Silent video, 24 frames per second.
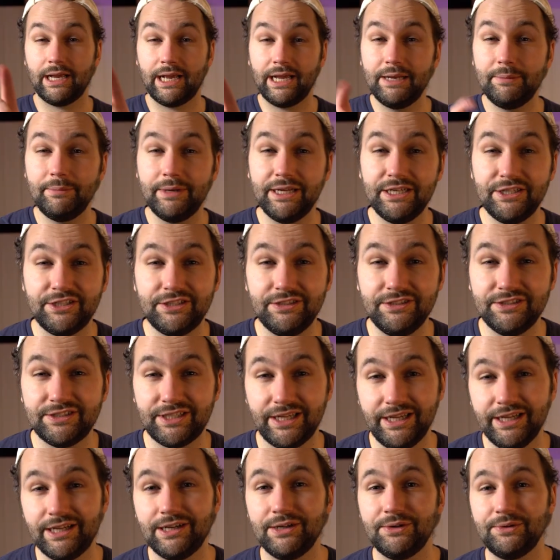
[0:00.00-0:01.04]
Animations
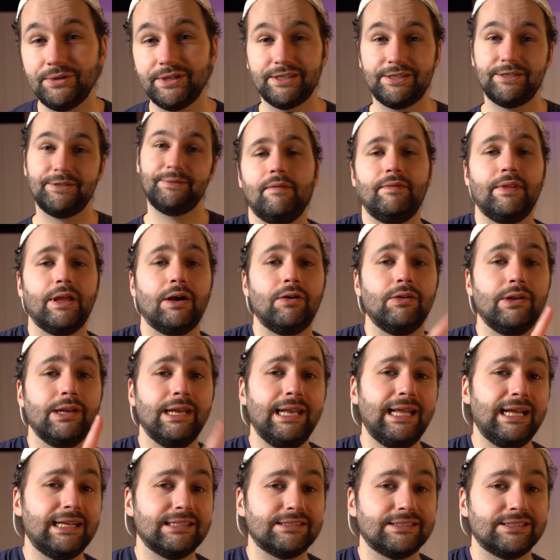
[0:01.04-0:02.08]
included. Now
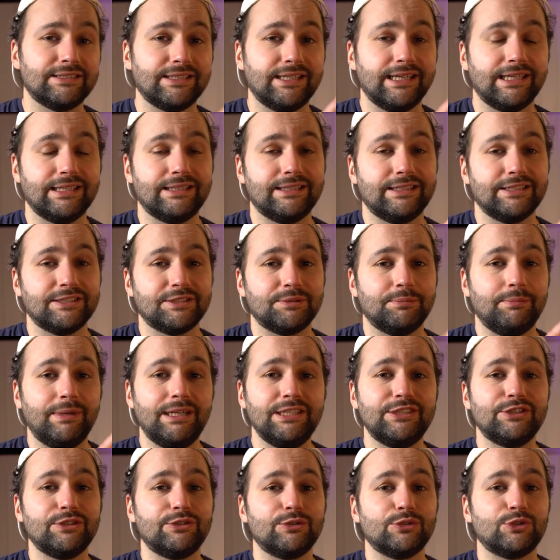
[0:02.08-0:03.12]
let's get this
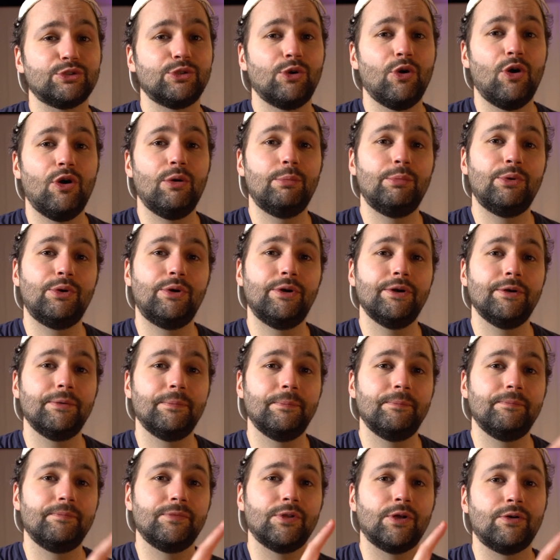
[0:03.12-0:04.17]
magical scoreboard
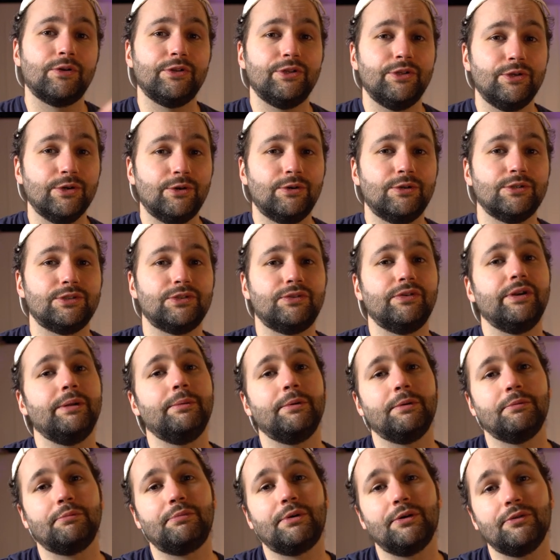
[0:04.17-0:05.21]
on your
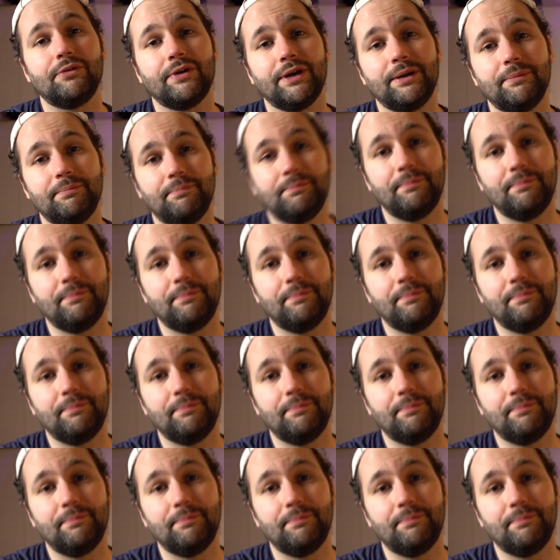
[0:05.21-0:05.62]
streaming program.